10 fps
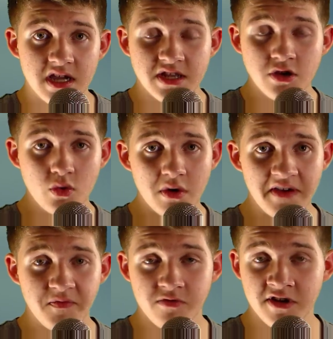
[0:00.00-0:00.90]
His new
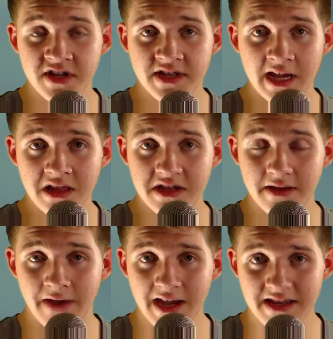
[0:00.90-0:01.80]
wife, Princess
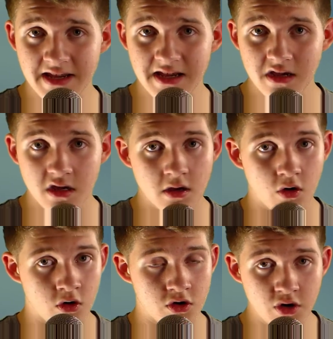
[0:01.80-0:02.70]
Alix of Hesse,
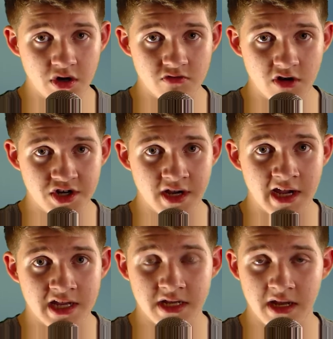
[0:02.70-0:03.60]
or known in Russia
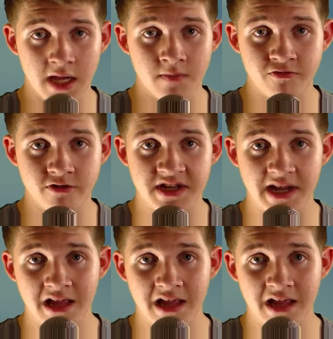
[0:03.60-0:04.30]
as Empress